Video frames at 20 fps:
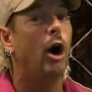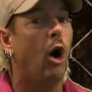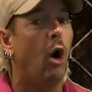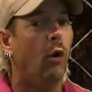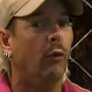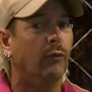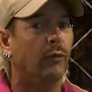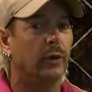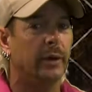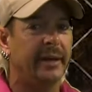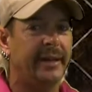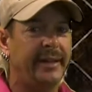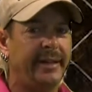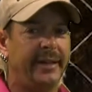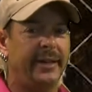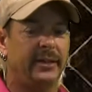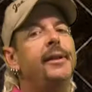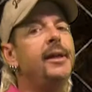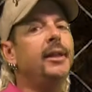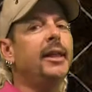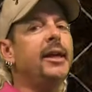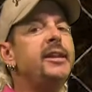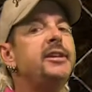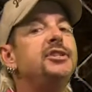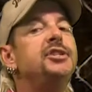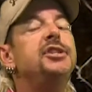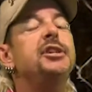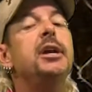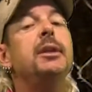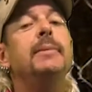over a year. Now,
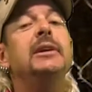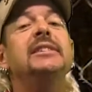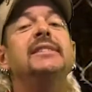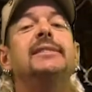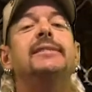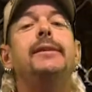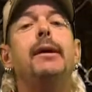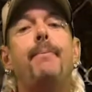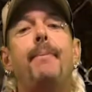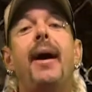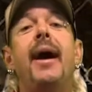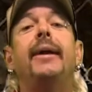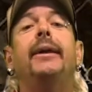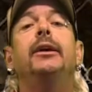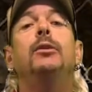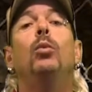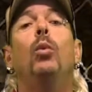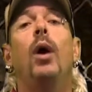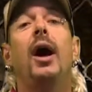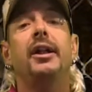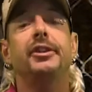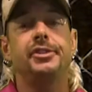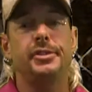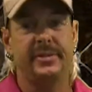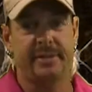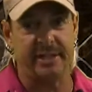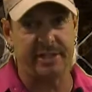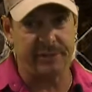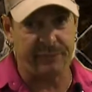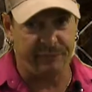ladies and gentlemen, sit back and watch
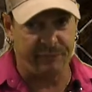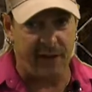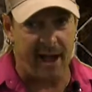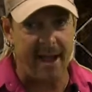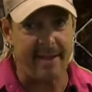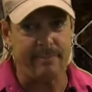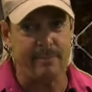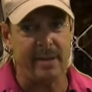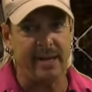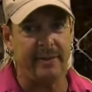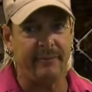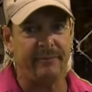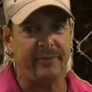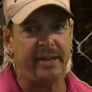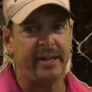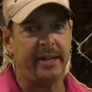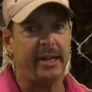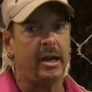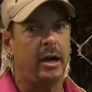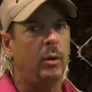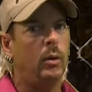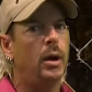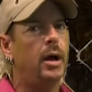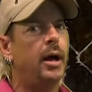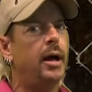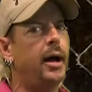this 5-minute video